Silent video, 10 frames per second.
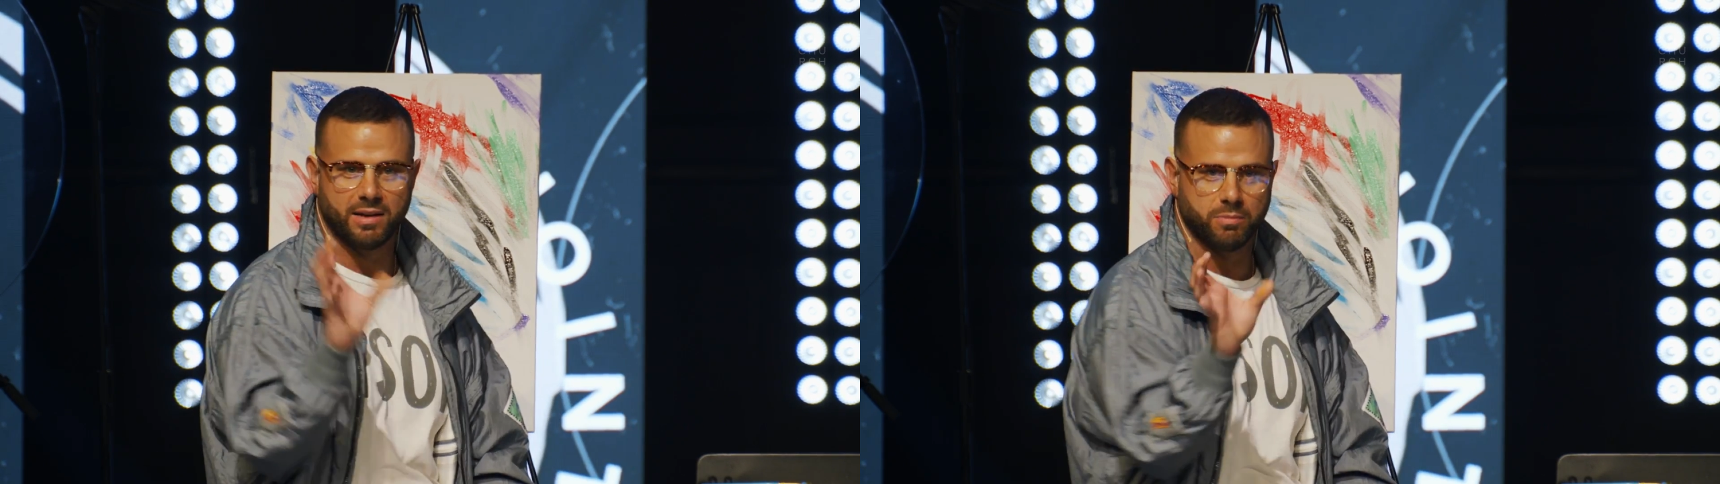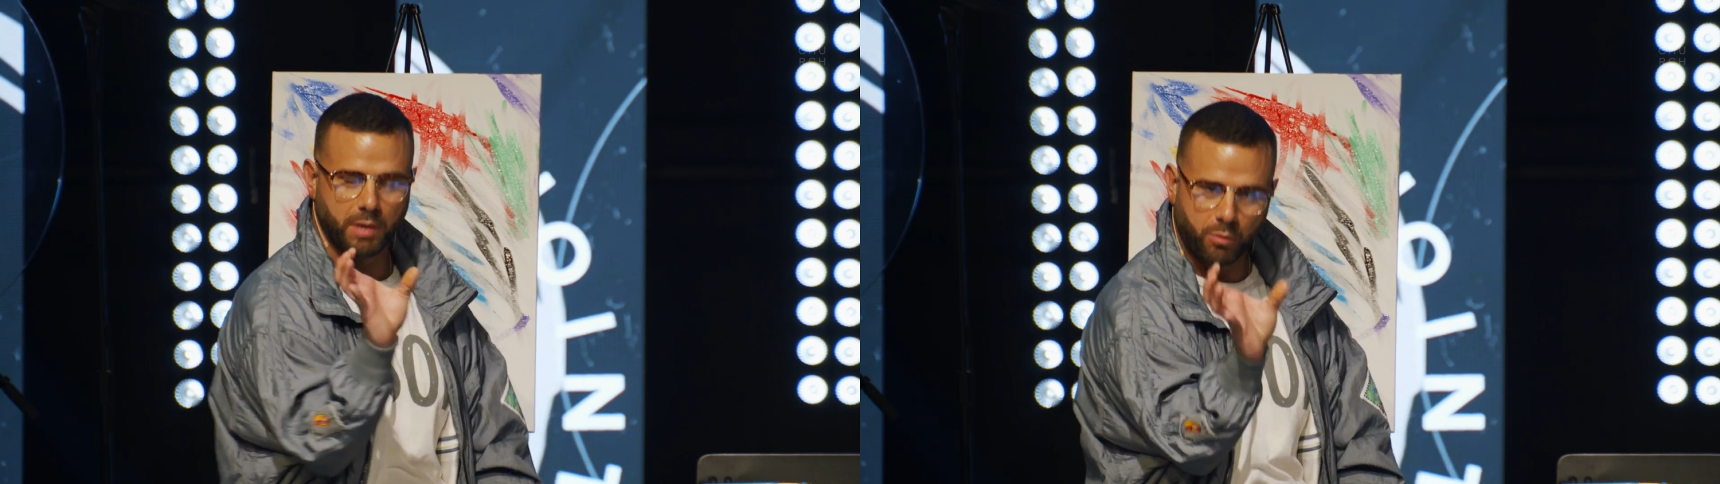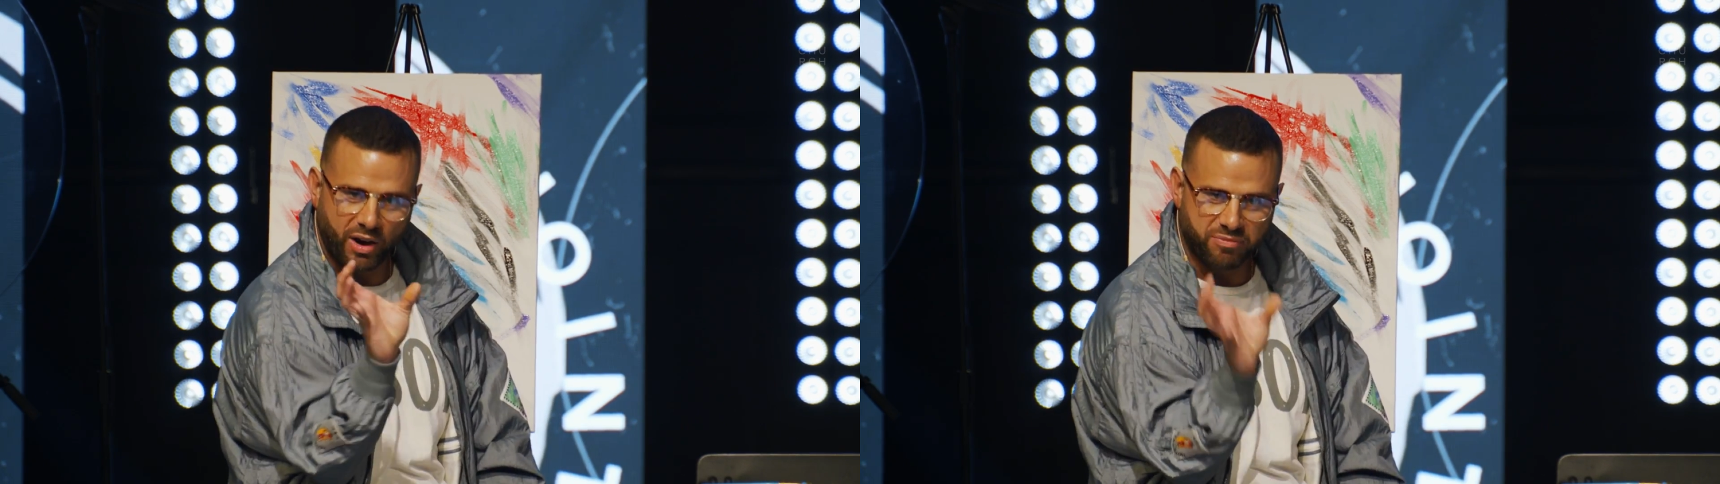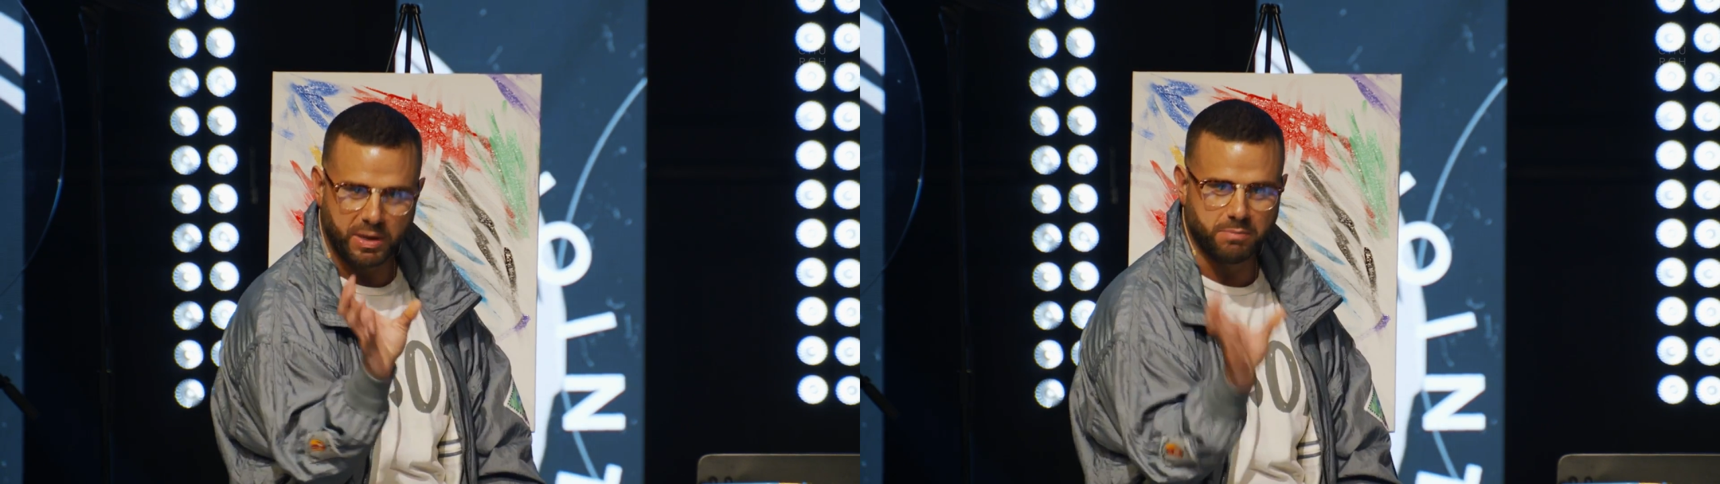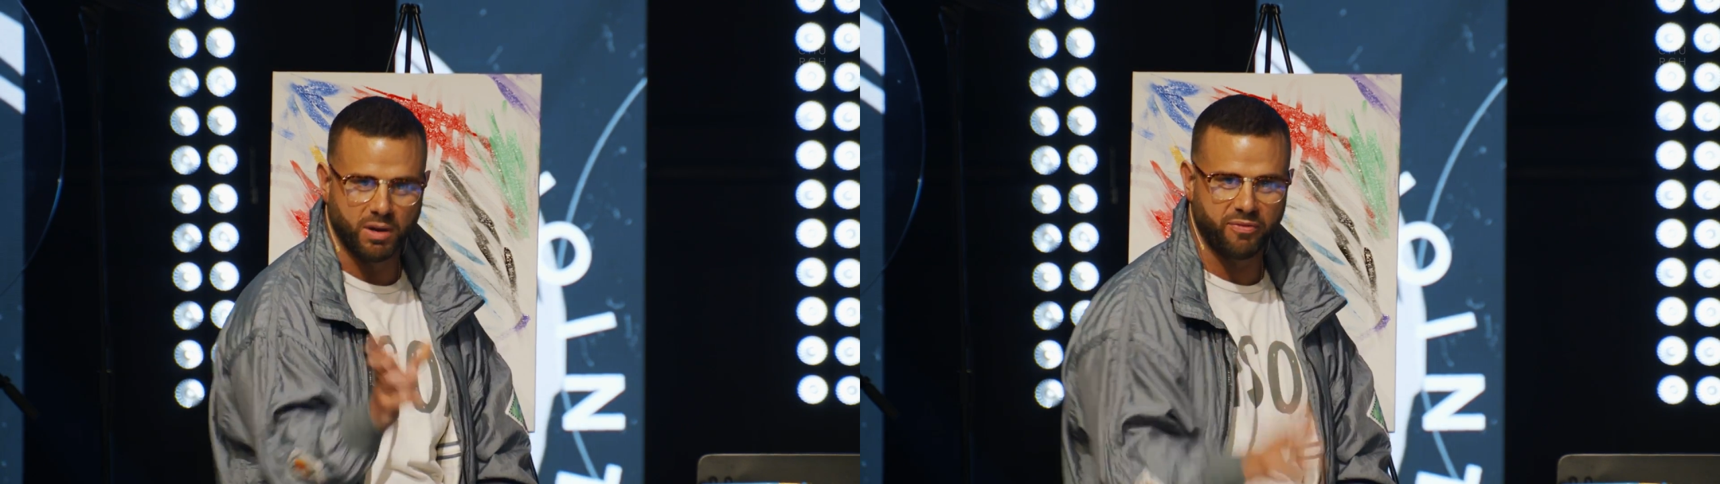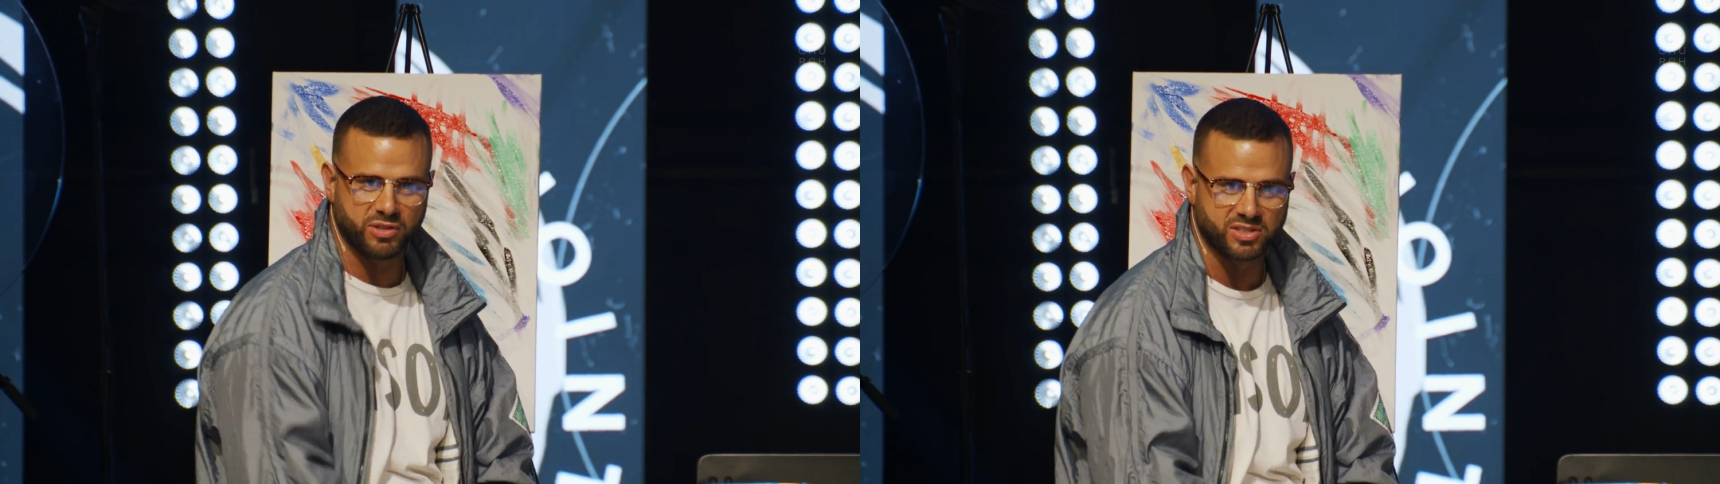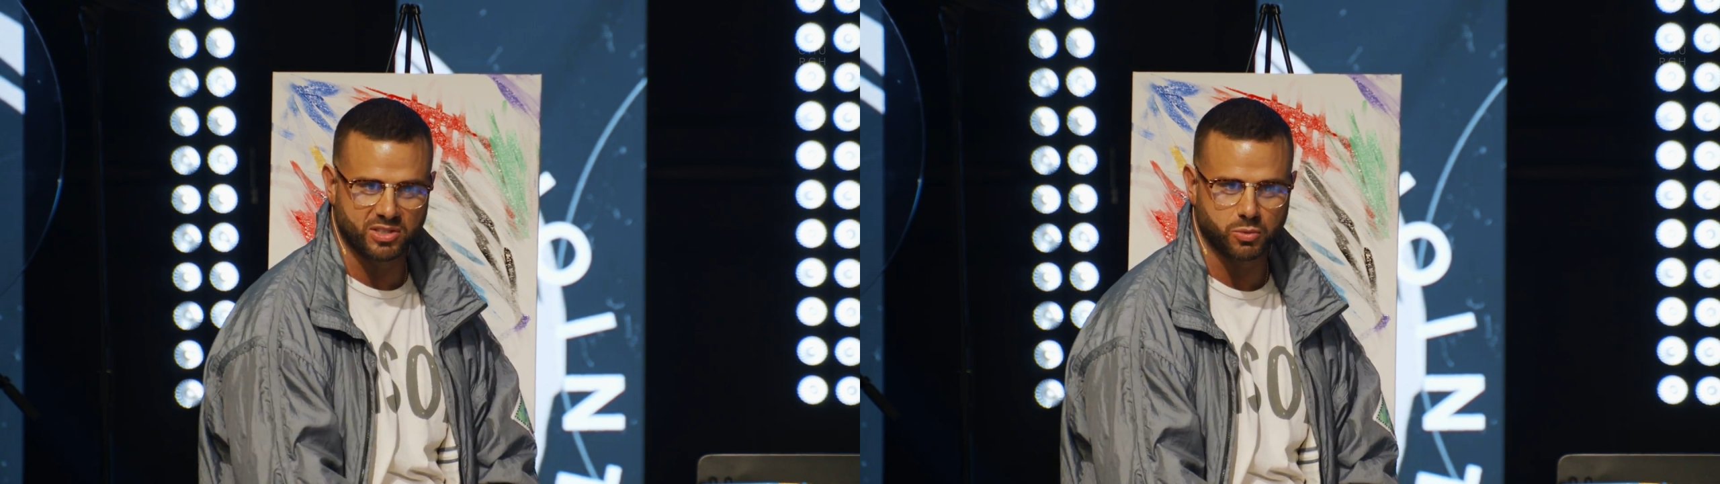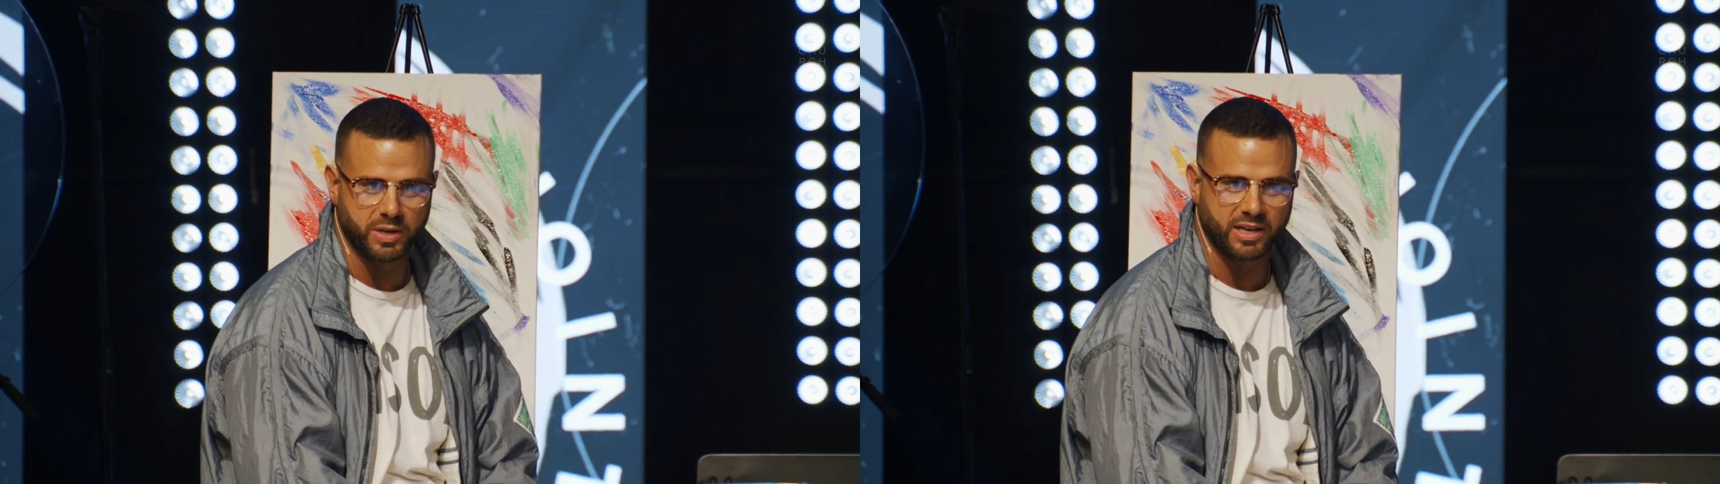my wife made muffins
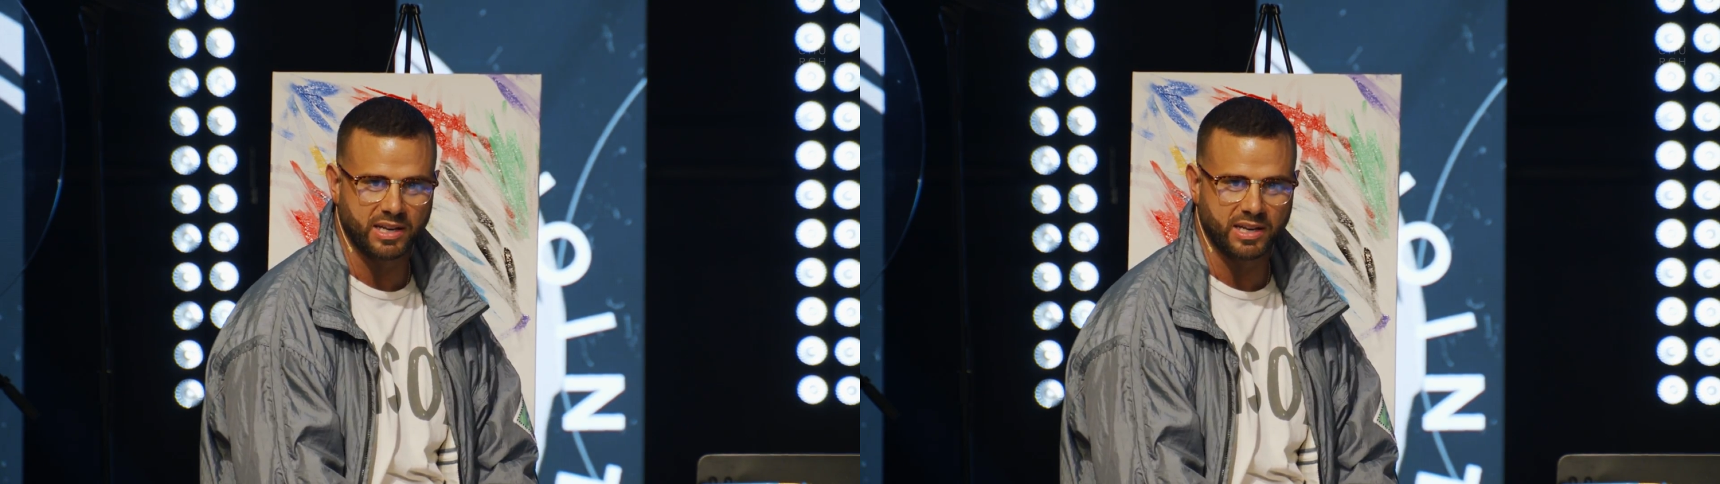this week,